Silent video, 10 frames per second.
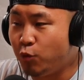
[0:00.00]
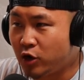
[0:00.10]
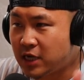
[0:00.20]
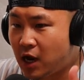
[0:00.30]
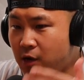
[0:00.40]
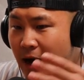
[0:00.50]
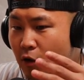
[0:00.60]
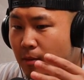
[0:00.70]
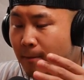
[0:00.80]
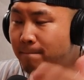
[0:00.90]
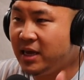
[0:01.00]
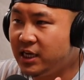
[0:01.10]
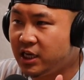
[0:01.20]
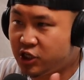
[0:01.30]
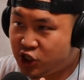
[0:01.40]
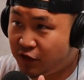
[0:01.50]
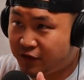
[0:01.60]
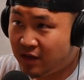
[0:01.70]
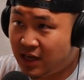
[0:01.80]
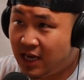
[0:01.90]
we're talking about media
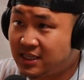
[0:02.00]
shifting the